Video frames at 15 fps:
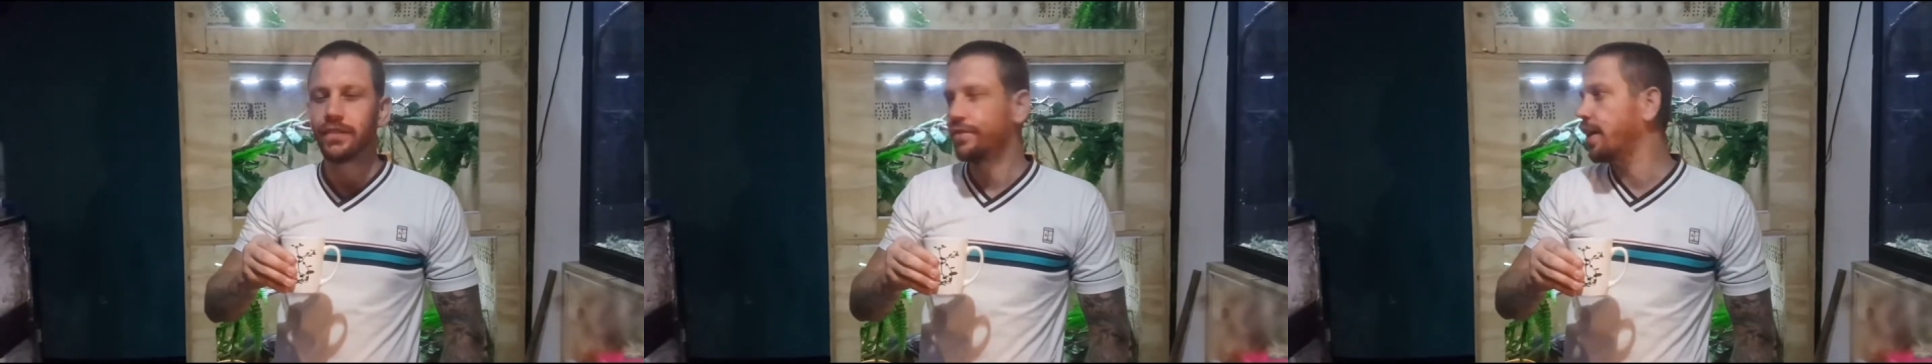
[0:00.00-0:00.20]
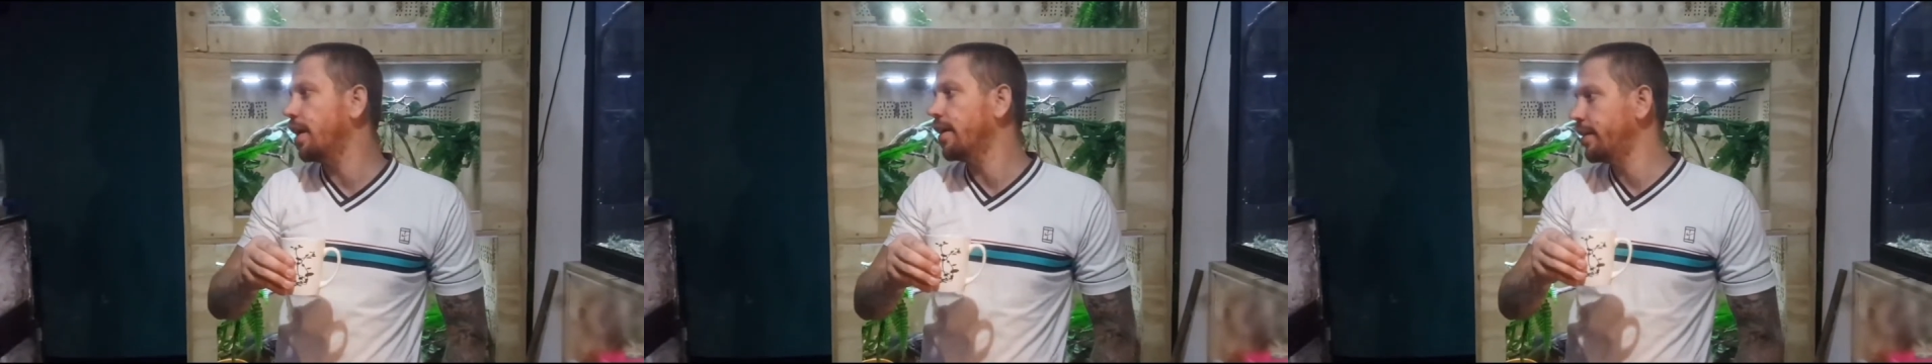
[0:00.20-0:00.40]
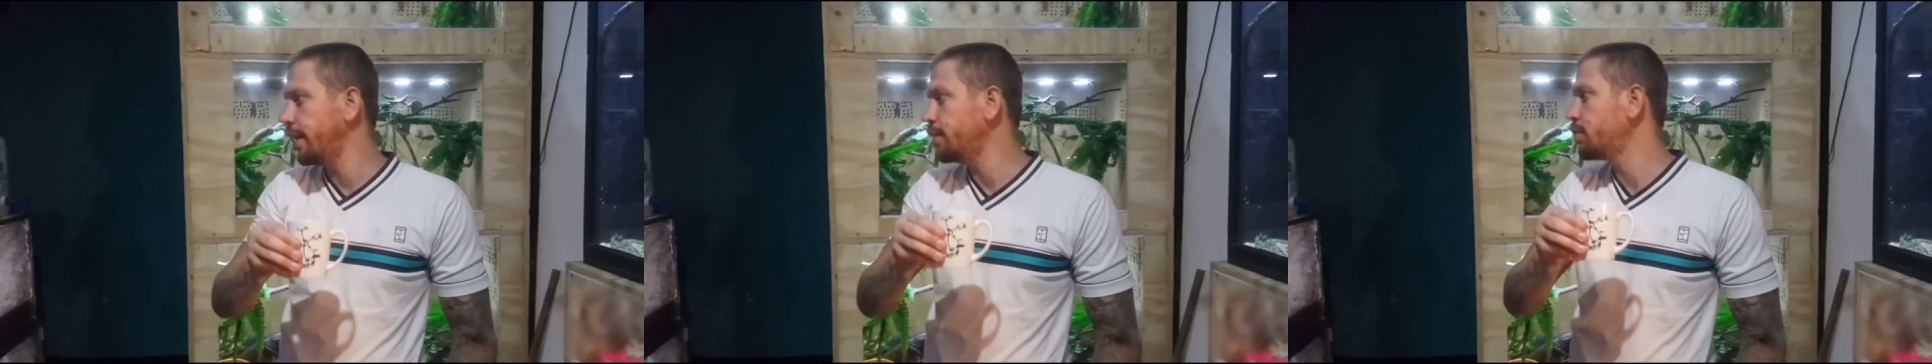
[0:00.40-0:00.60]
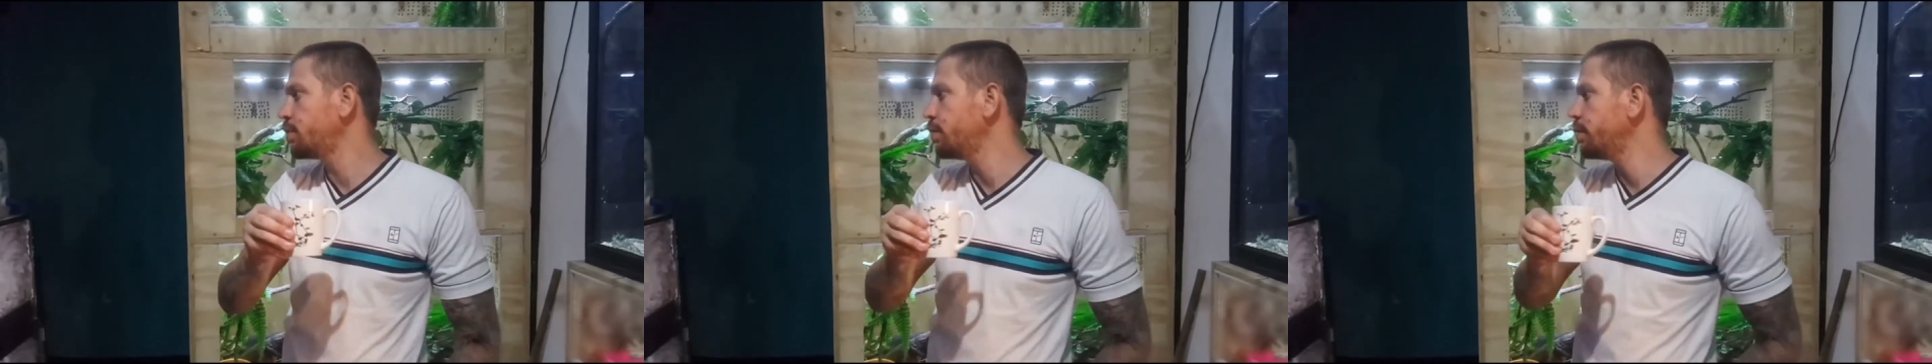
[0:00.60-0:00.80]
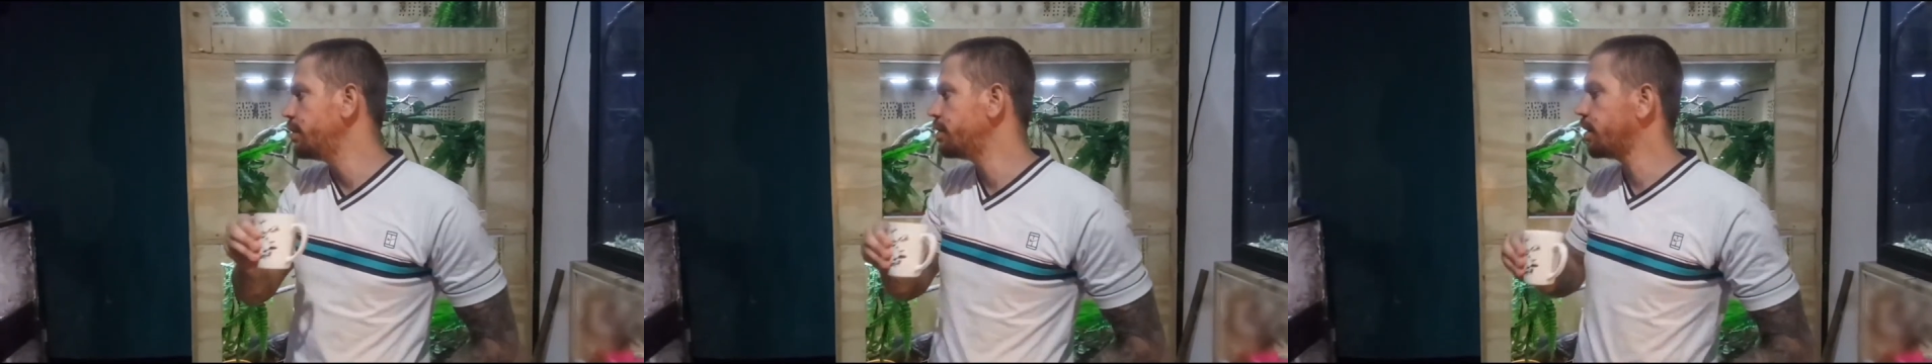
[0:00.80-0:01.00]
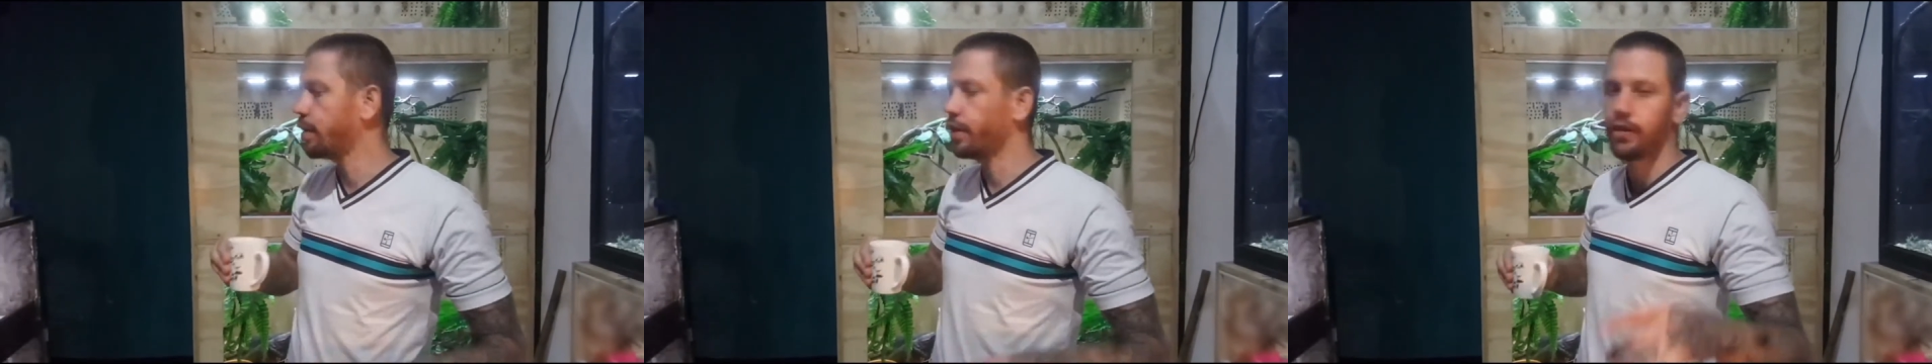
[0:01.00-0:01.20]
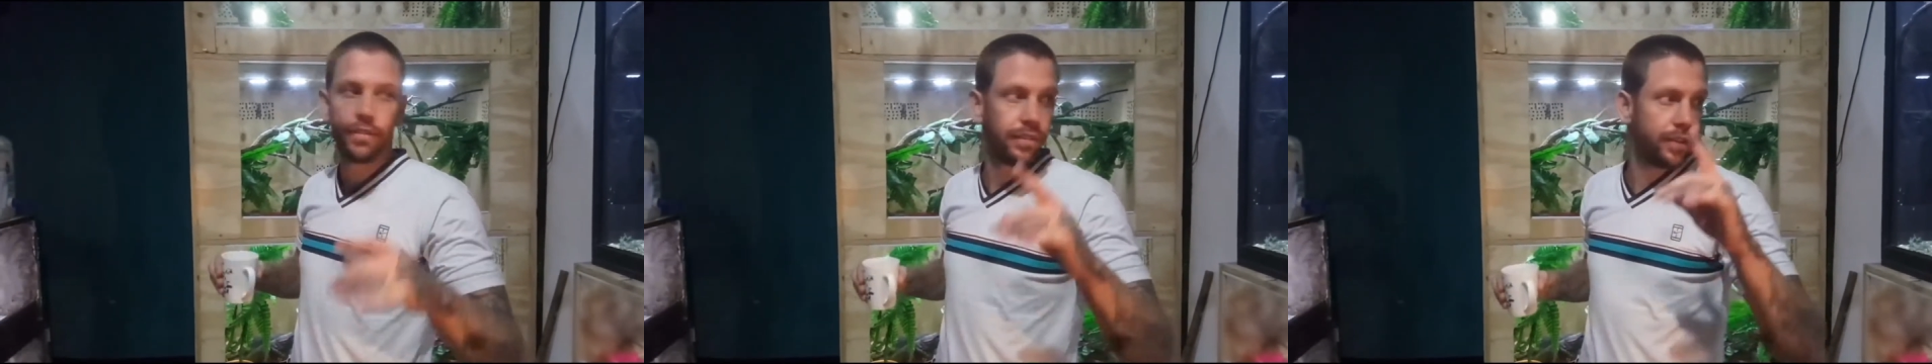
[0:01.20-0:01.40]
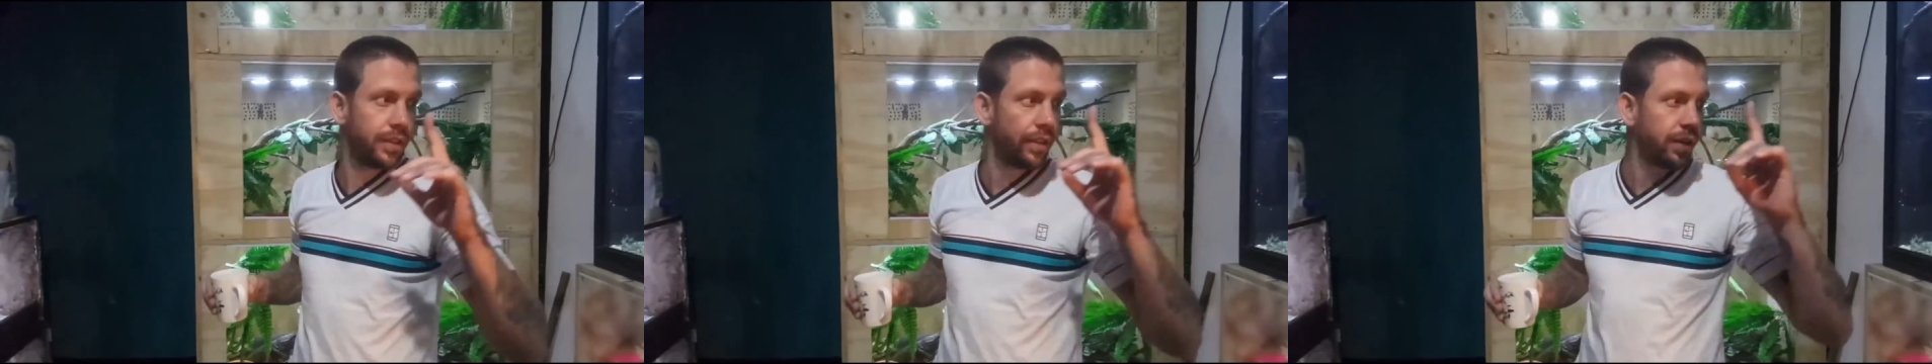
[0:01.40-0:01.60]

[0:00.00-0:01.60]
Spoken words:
Yeah, that's good. So